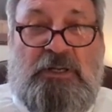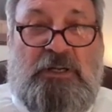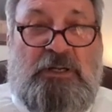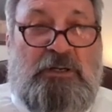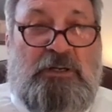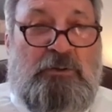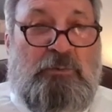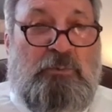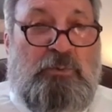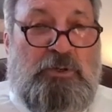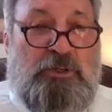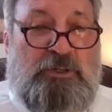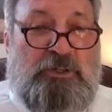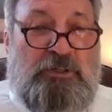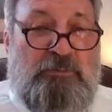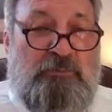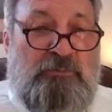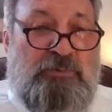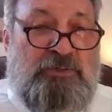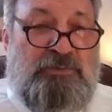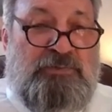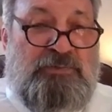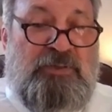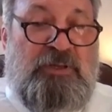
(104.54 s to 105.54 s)
working
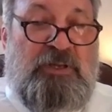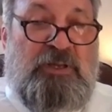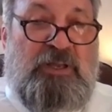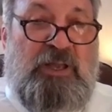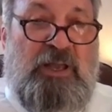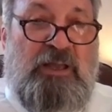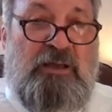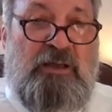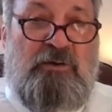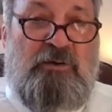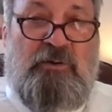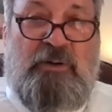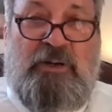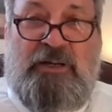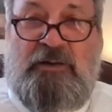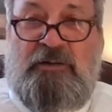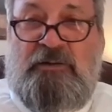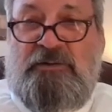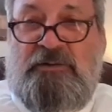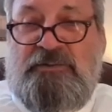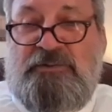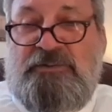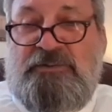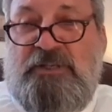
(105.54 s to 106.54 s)
with the
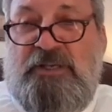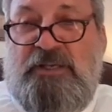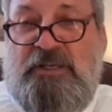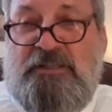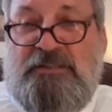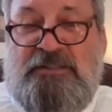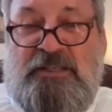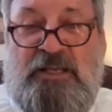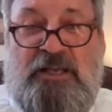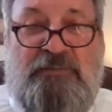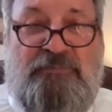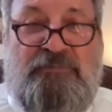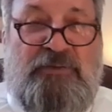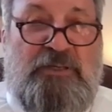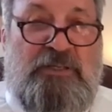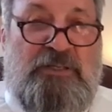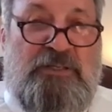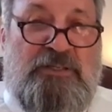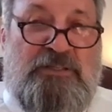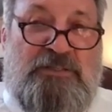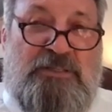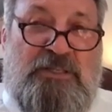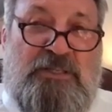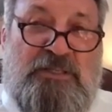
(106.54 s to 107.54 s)
KOLs,
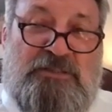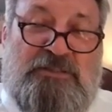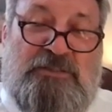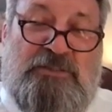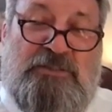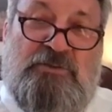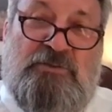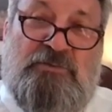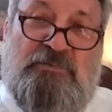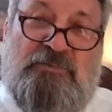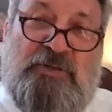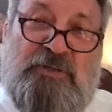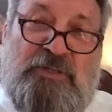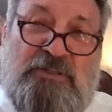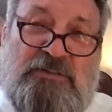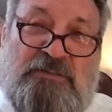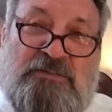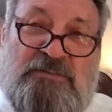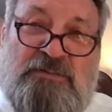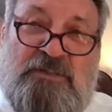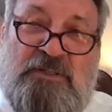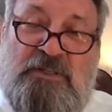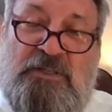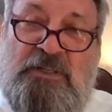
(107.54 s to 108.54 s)
SIVs,
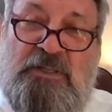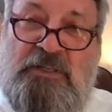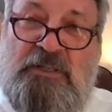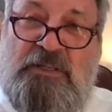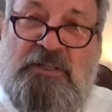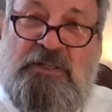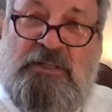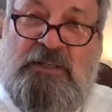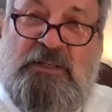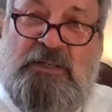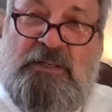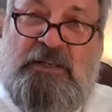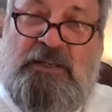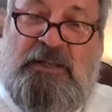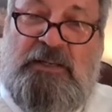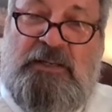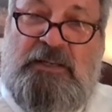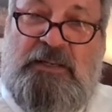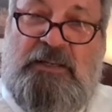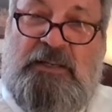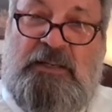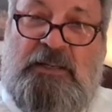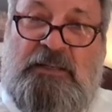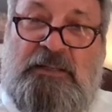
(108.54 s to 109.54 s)
SQVs.
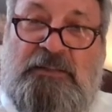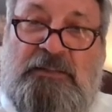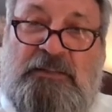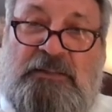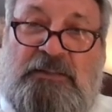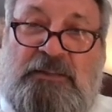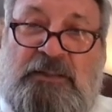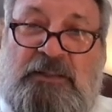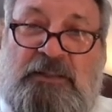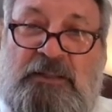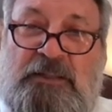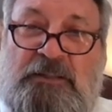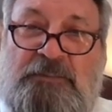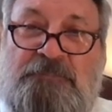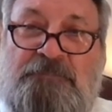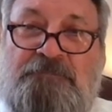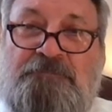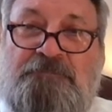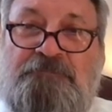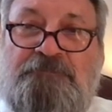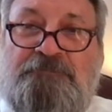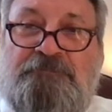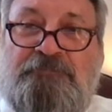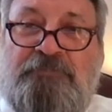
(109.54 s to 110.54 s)
And
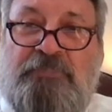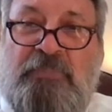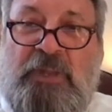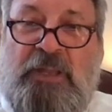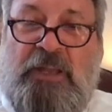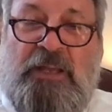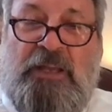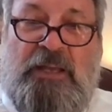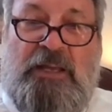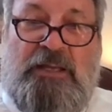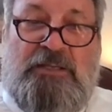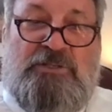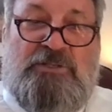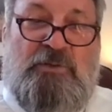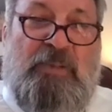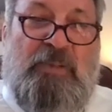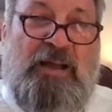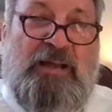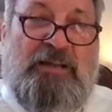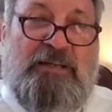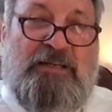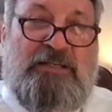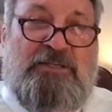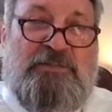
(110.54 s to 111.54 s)
as you
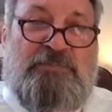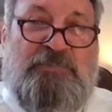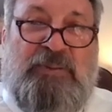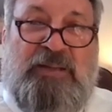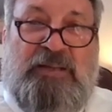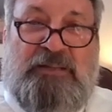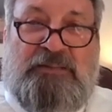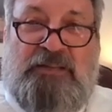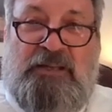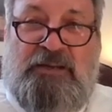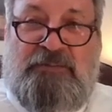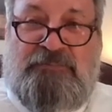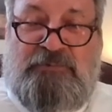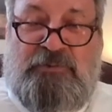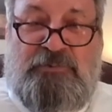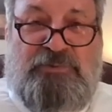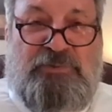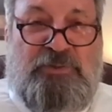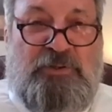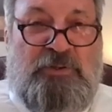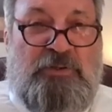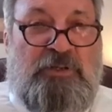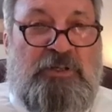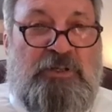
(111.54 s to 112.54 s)
might expect, after
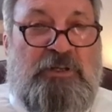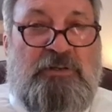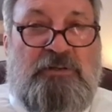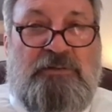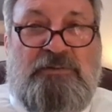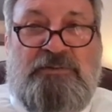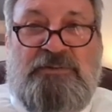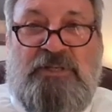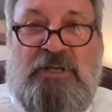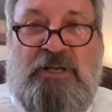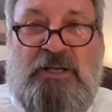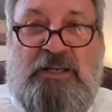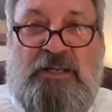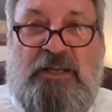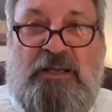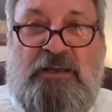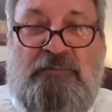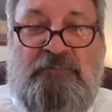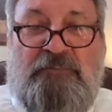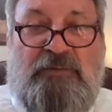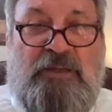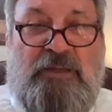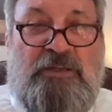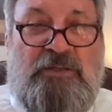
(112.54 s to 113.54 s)
30 years, I
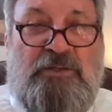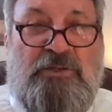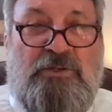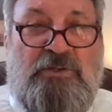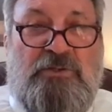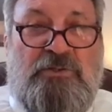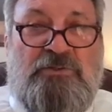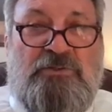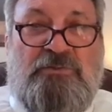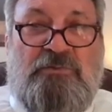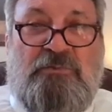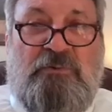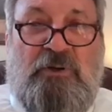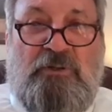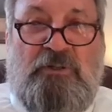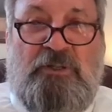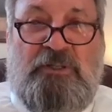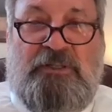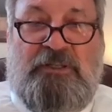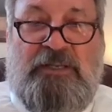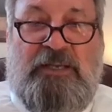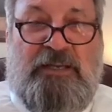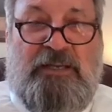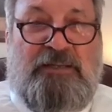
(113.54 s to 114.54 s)
have a huge
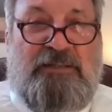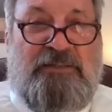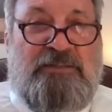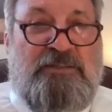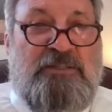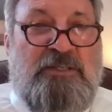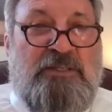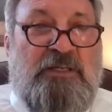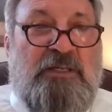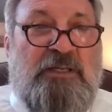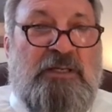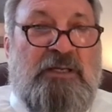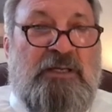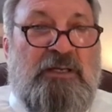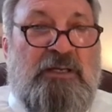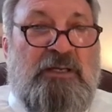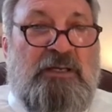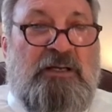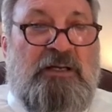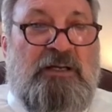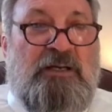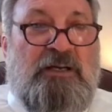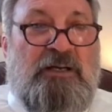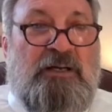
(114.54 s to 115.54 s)
Rolodex
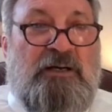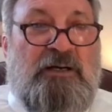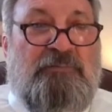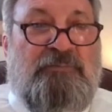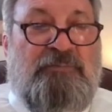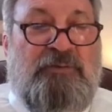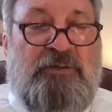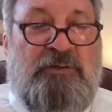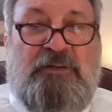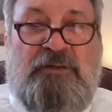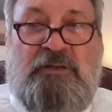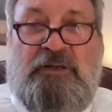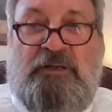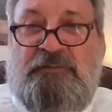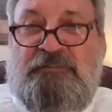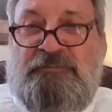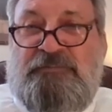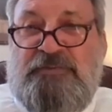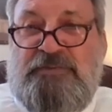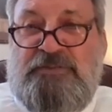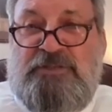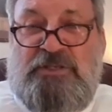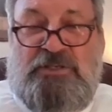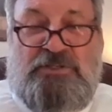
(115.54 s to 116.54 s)
of
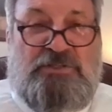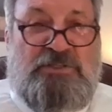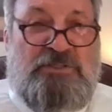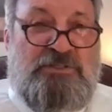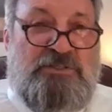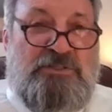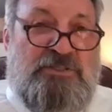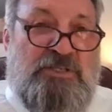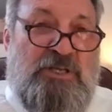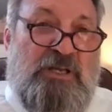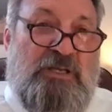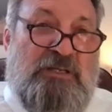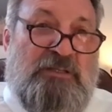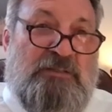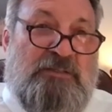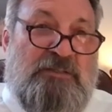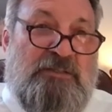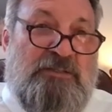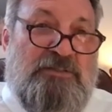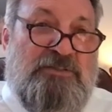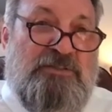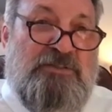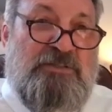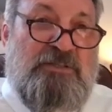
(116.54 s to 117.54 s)
physician
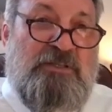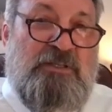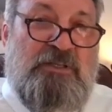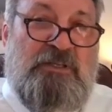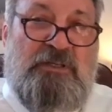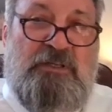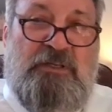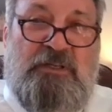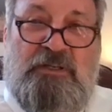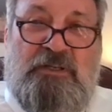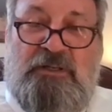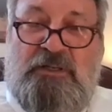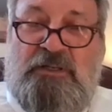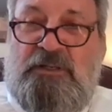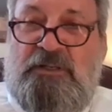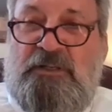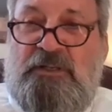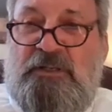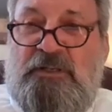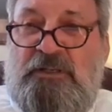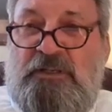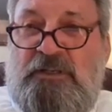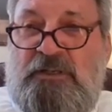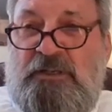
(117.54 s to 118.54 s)
scientists
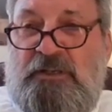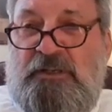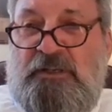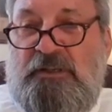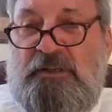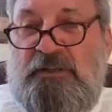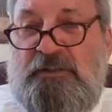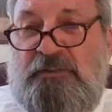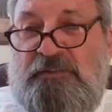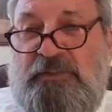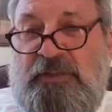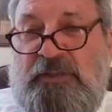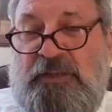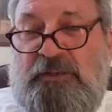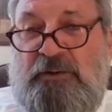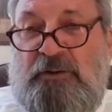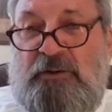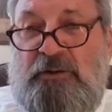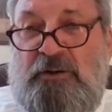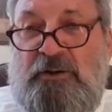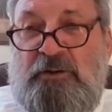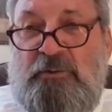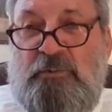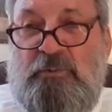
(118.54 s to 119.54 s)
that
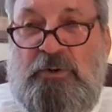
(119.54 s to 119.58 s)
are